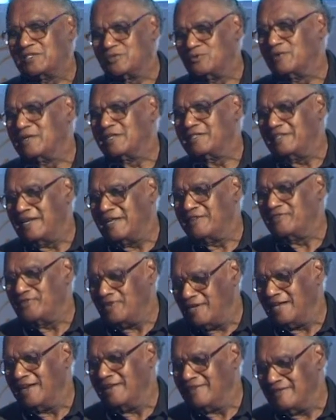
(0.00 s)
students in
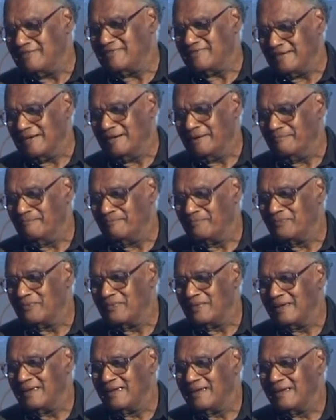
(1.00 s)
engineering this year,
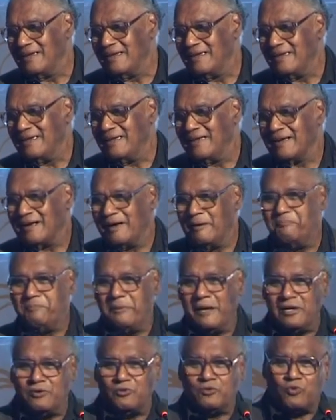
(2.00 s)

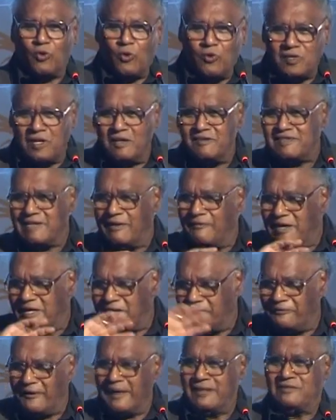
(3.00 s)
compared to total
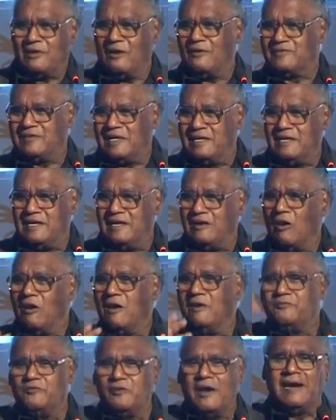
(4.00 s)
75,000 in
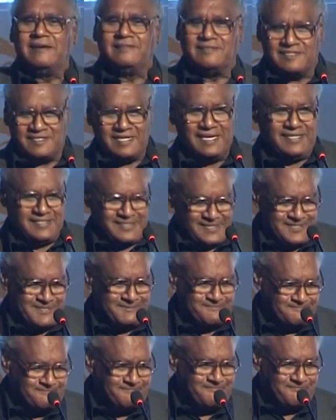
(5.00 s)
all of the United
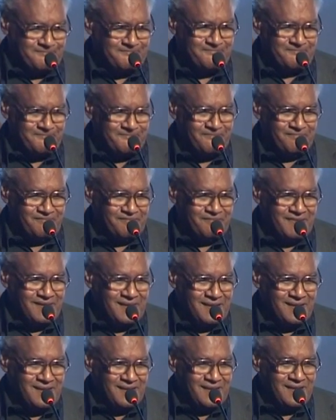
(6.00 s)
States.
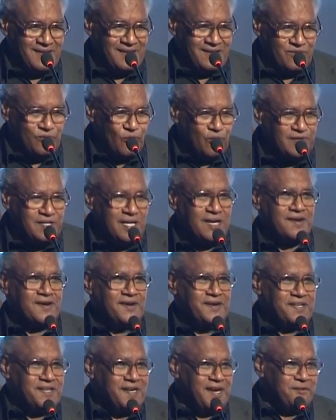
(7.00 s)
Total
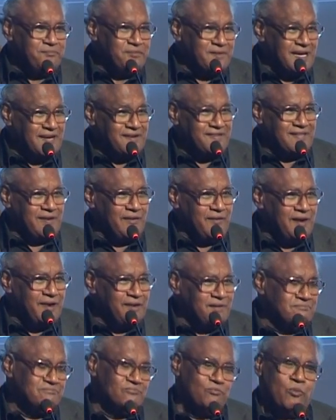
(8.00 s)
country admitted
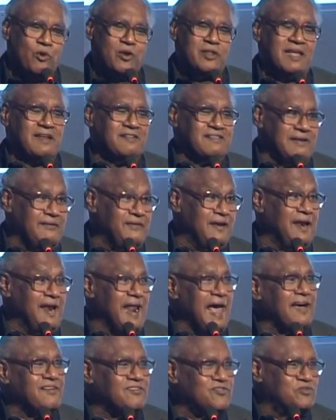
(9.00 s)
more than 7
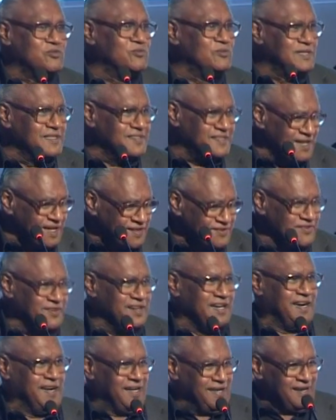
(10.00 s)
lakh students in
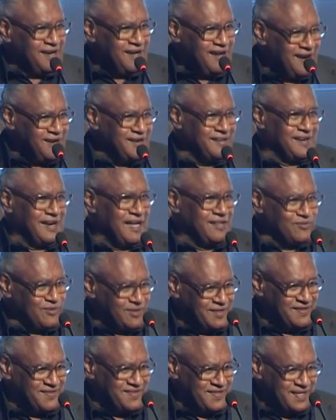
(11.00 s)
engineering
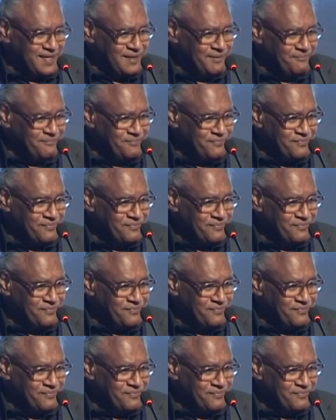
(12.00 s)
undergraduate this year.